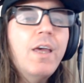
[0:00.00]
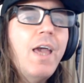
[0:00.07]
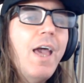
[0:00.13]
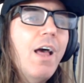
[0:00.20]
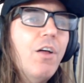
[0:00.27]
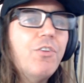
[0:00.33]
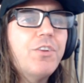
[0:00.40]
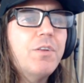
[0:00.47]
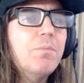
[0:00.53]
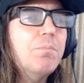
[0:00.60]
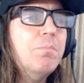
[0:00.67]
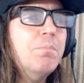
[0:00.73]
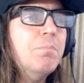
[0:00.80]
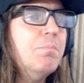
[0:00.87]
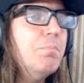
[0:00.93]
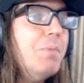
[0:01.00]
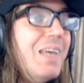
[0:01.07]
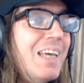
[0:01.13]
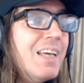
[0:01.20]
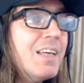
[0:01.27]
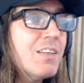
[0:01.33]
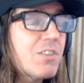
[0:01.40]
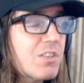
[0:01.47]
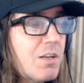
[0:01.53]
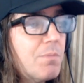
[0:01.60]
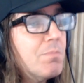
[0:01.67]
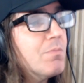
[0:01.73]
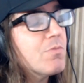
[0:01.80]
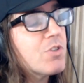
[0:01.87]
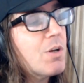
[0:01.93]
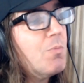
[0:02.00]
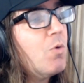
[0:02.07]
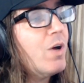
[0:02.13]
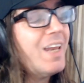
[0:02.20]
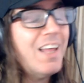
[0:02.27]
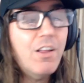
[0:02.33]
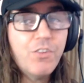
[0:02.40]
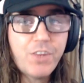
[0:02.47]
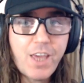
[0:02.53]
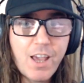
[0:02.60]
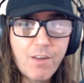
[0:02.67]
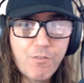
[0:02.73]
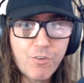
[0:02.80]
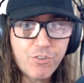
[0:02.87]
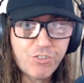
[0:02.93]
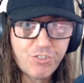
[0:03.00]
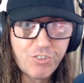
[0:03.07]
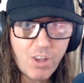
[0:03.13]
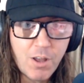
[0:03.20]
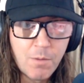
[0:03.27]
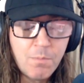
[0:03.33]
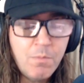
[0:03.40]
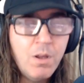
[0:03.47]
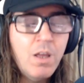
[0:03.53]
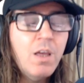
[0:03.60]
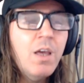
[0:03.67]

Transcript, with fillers: health being some somewhat health care for some,